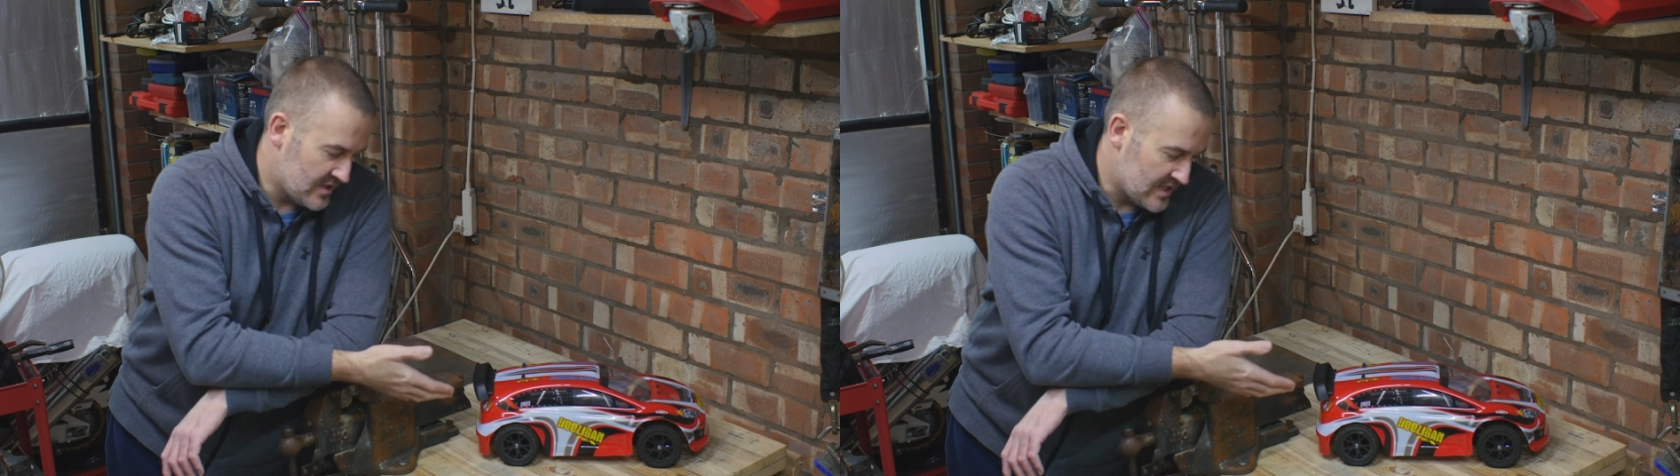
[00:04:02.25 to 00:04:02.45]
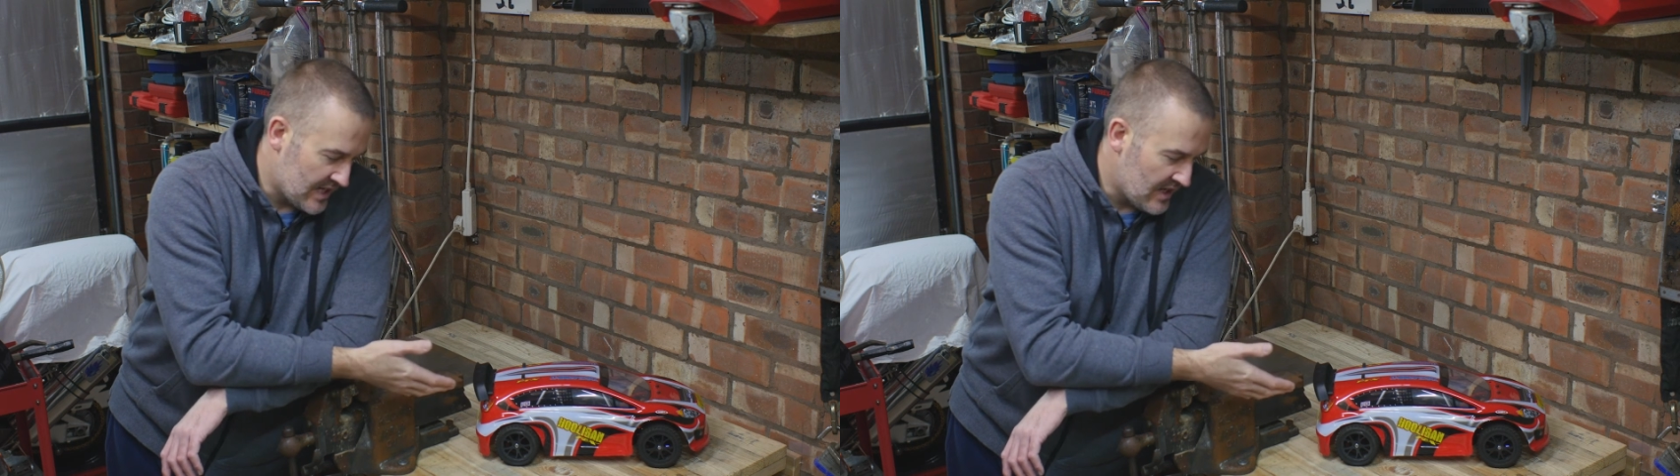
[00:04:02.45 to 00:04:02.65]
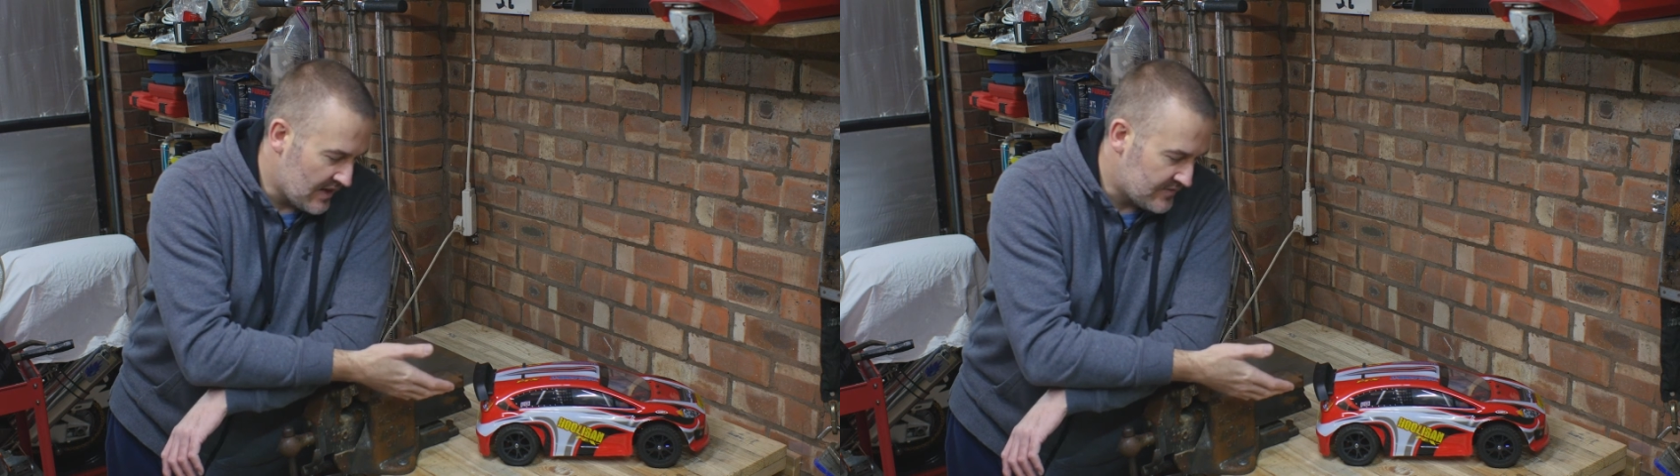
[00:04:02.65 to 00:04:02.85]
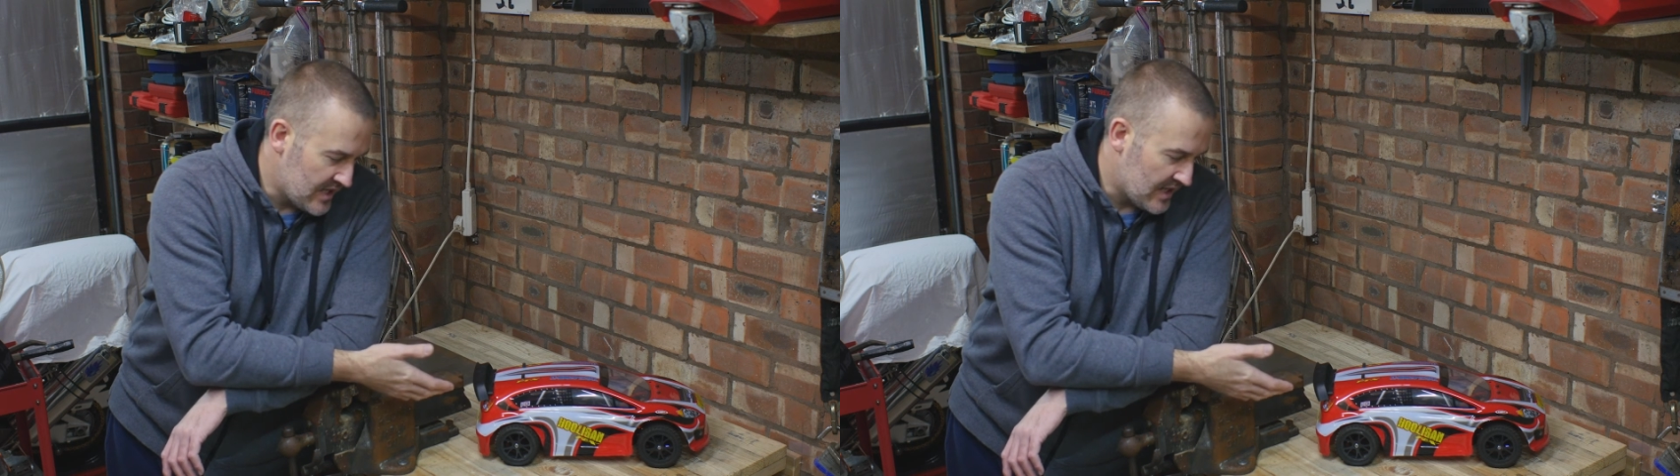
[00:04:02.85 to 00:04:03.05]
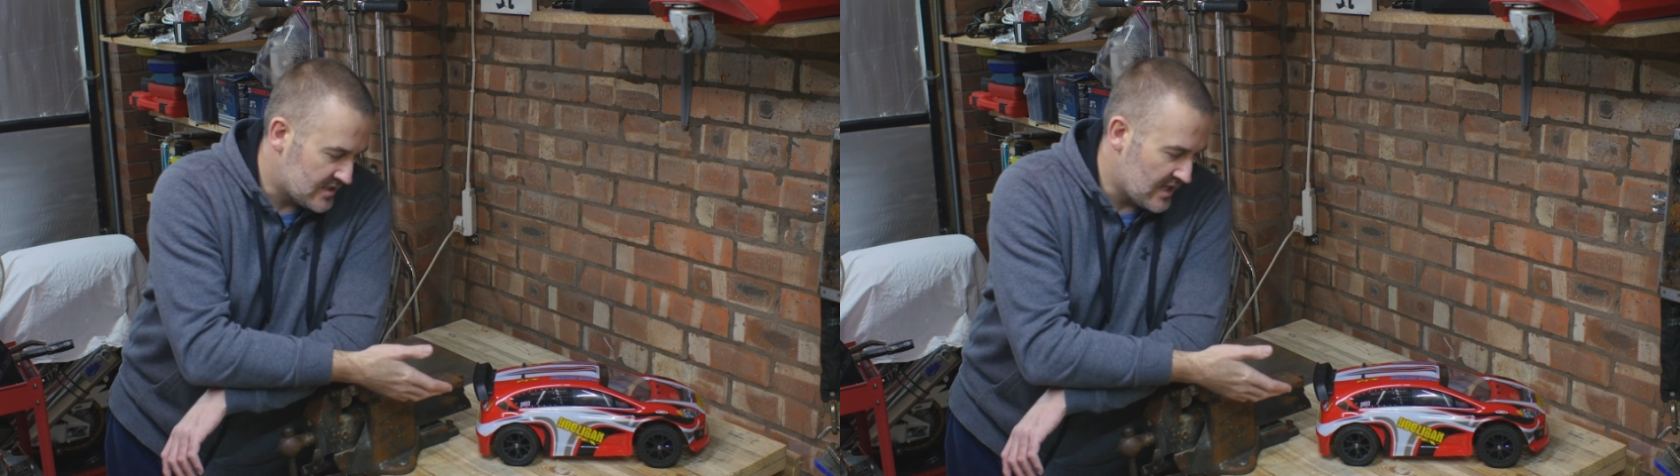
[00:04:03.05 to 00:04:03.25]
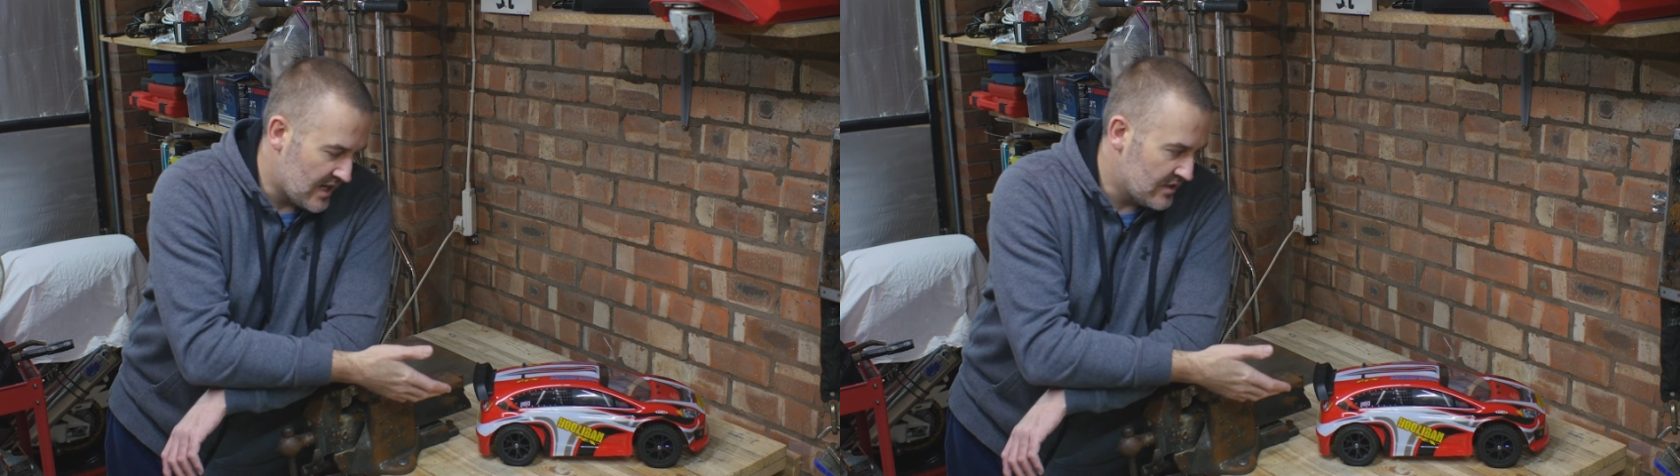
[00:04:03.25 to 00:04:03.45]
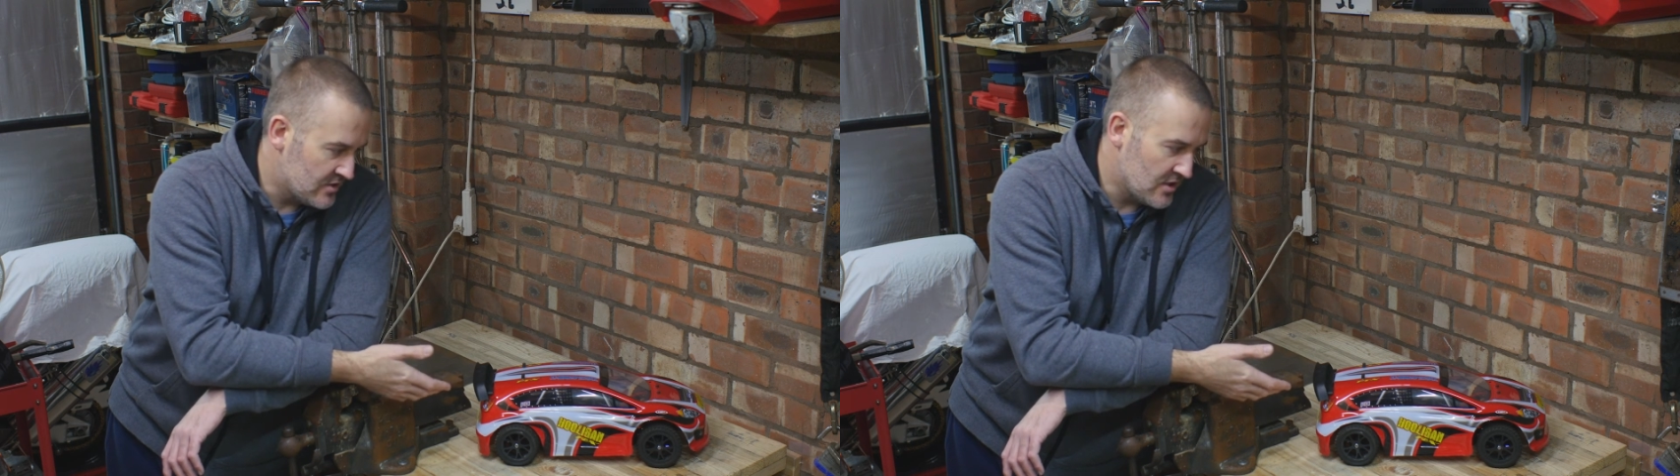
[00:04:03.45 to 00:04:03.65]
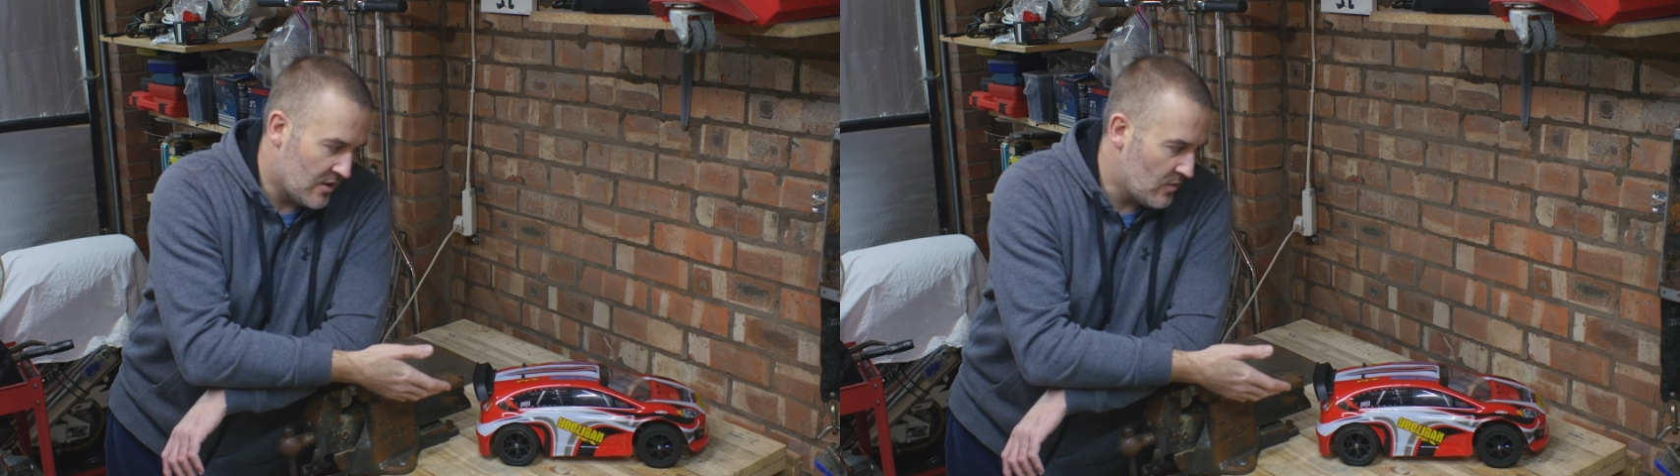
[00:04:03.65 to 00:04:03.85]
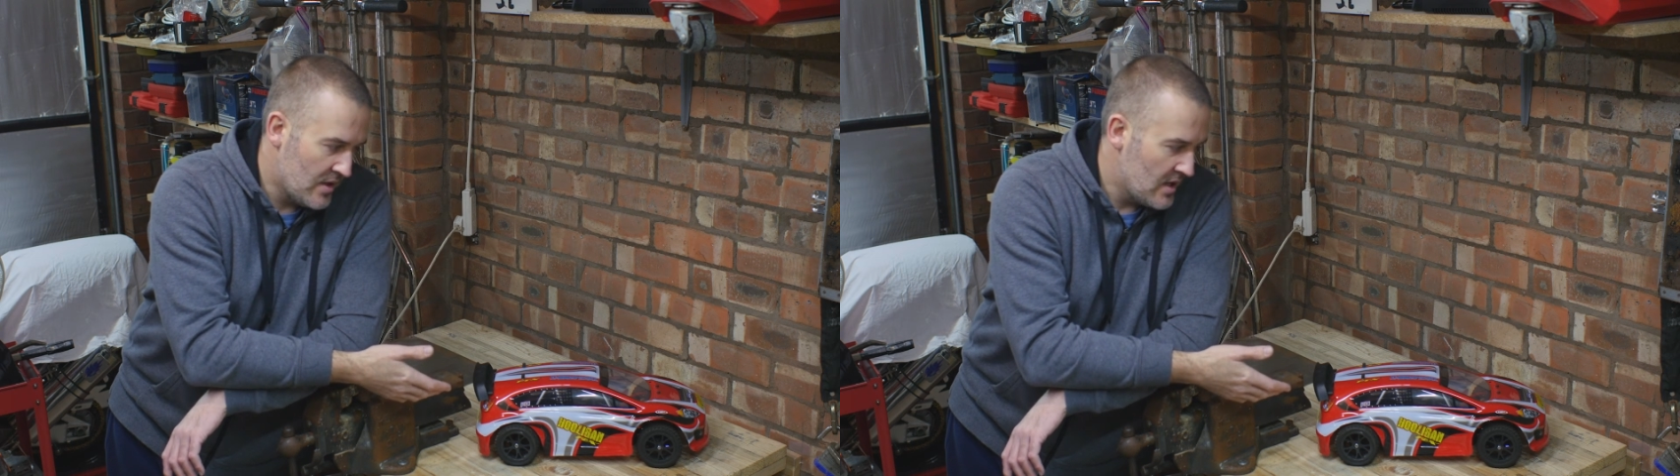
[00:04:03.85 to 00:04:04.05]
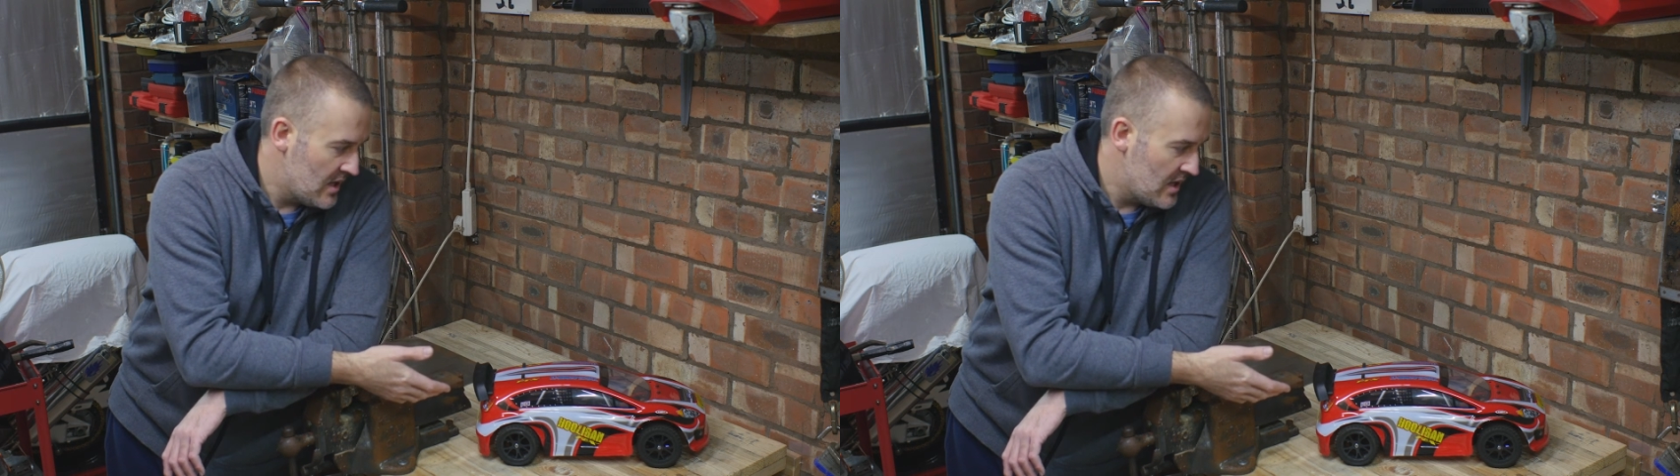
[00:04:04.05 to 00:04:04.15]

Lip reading: standard FTX tyres, so